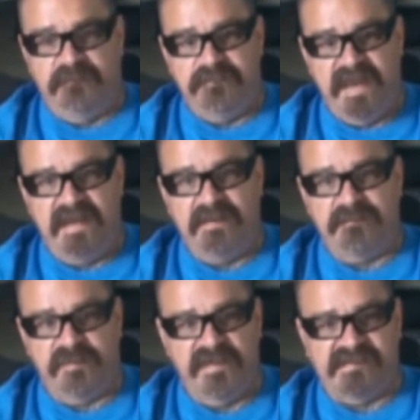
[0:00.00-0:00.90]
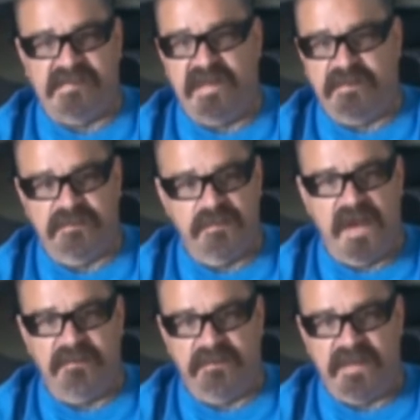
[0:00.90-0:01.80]
men in prison that grew
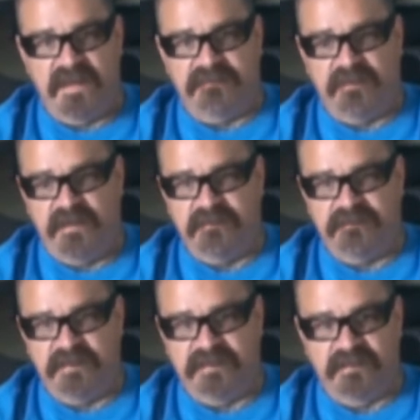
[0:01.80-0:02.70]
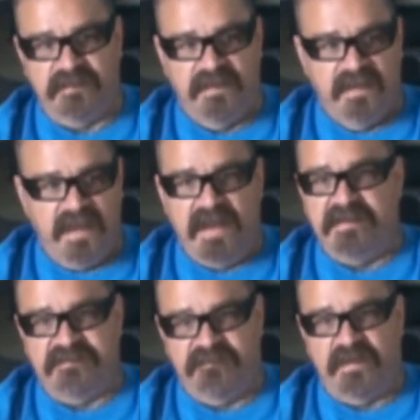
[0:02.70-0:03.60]
up without a father figure,
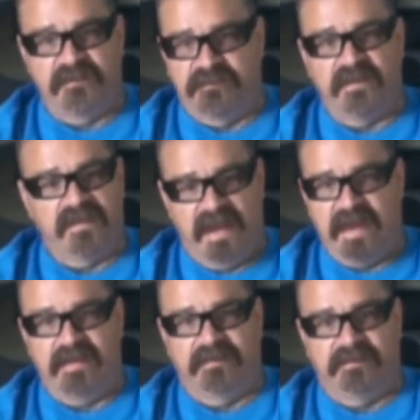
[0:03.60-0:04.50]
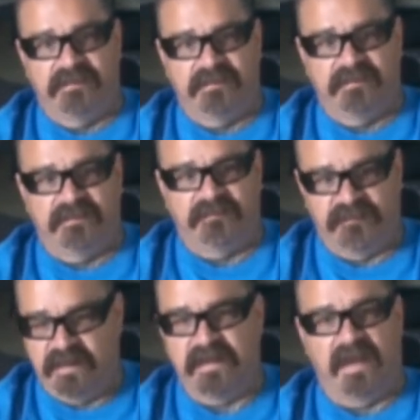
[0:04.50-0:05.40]
and it's very, very high,
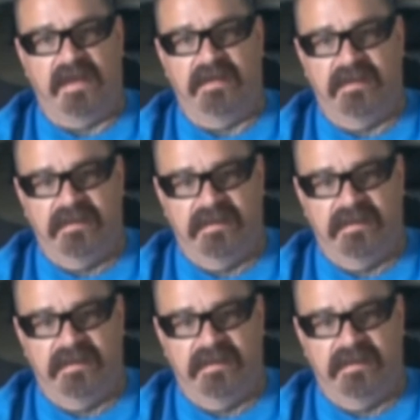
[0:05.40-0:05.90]
very high.